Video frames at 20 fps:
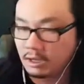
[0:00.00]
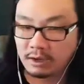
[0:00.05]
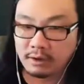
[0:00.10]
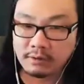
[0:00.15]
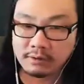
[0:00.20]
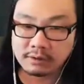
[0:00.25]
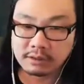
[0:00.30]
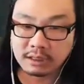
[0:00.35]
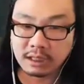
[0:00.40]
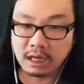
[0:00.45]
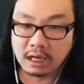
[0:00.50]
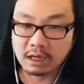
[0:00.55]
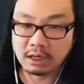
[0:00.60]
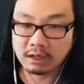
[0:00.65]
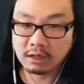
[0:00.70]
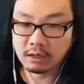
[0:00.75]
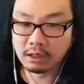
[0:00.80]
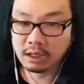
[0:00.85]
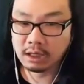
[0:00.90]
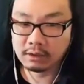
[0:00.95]
It was like
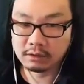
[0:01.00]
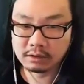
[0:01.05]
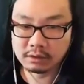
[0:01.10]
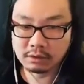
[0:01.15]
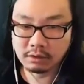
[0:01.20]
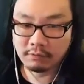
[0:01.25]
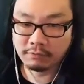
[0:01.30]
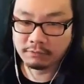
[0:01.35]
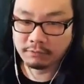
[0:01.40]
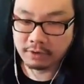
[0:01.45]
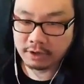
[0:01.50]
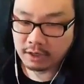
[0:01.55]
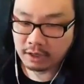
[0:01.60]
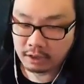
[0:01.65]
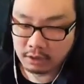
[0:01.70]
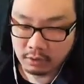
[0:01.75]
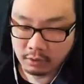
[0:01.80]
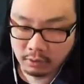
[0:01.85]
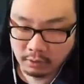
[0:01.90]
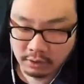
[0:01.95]
it's so
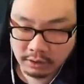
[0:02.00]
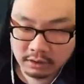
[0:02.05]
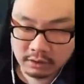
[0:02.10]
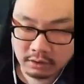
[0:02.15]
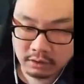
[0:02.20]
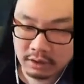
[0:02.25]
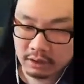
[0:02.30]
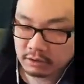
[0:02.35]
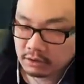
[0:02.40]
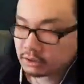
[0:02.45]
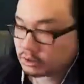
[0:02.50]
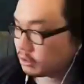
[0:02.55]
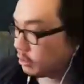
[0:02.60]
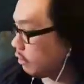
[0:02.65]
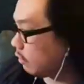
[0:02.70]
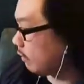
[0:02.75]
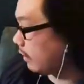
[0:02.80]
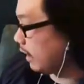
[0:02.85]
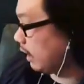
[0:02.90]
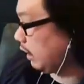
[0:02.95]
freaking cool. It turned out so
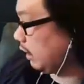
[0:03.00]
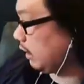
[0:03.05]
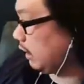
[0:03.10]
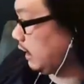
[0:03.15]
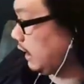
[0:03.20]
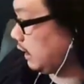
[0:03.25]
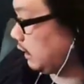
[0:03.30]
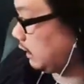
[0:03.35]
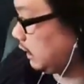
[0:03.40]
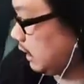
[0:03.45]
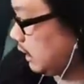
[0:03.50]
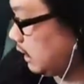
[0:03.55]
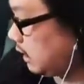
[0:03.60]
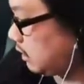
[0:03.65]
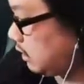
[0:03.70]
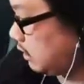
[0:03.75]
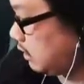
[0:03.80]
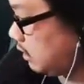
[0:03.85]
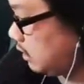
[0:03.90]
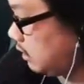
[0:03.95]
well and like